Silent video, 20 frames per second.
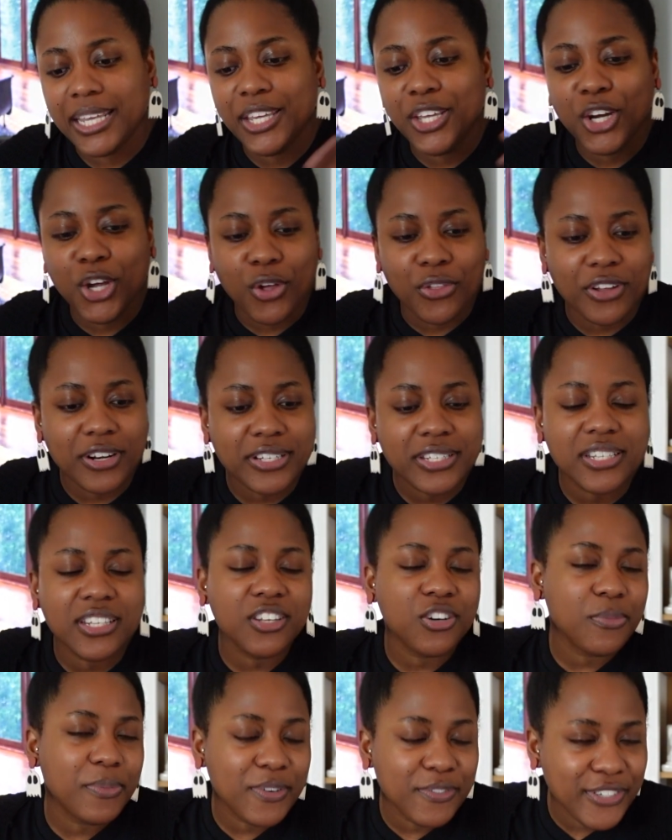You know, there's a
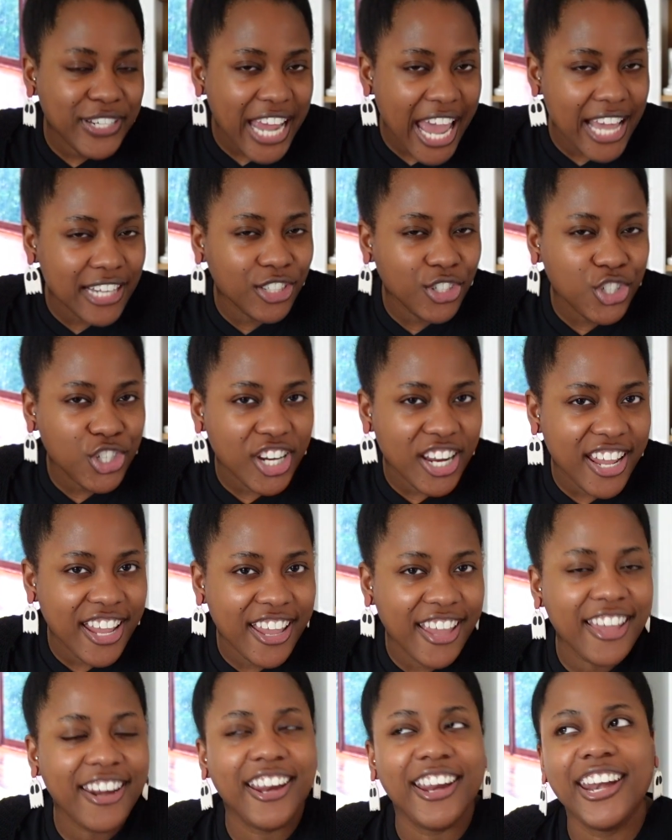little bit of
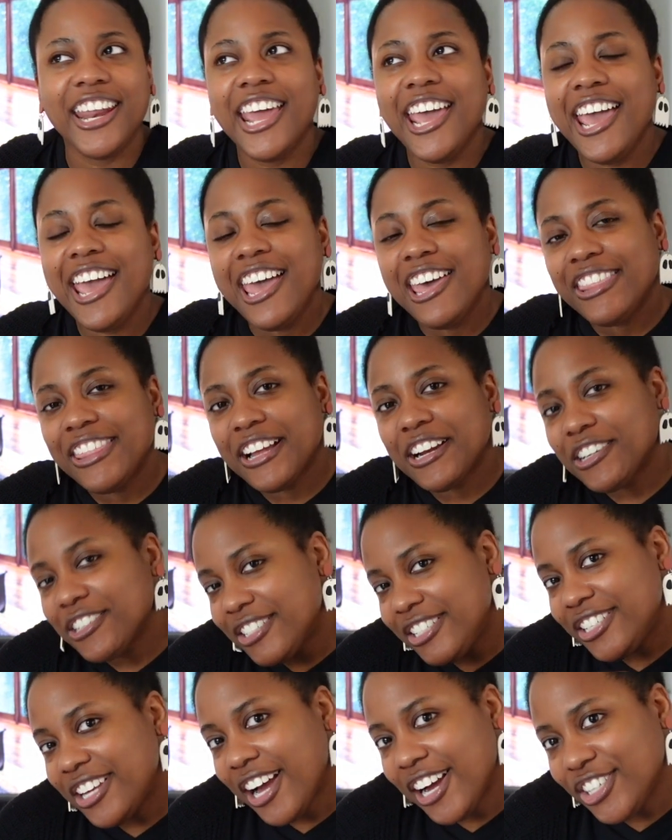tension and
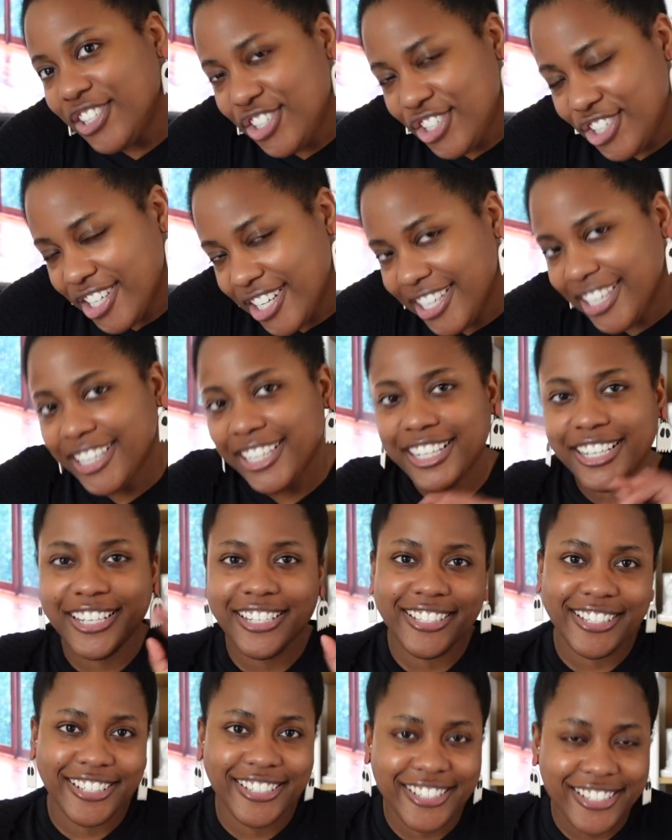there's
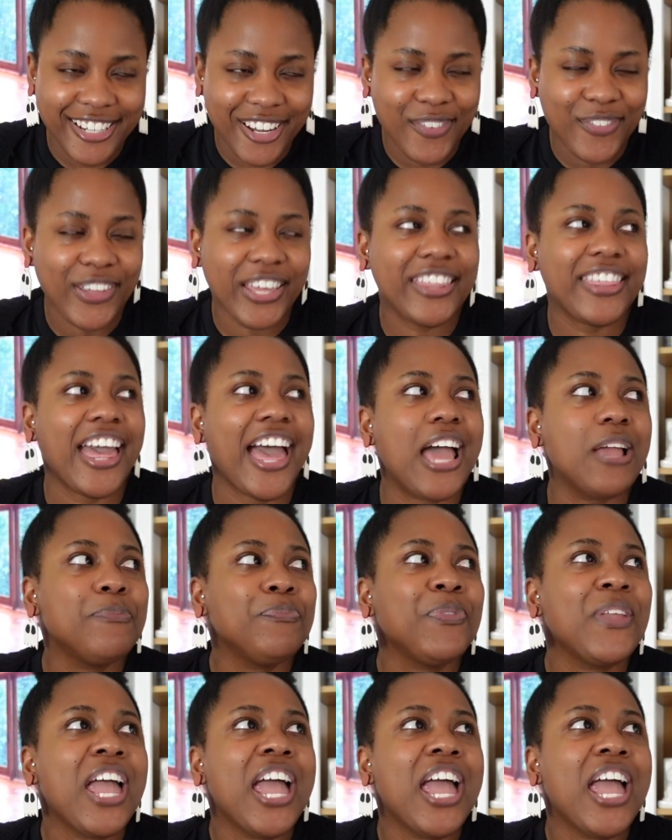touches and stuff like that.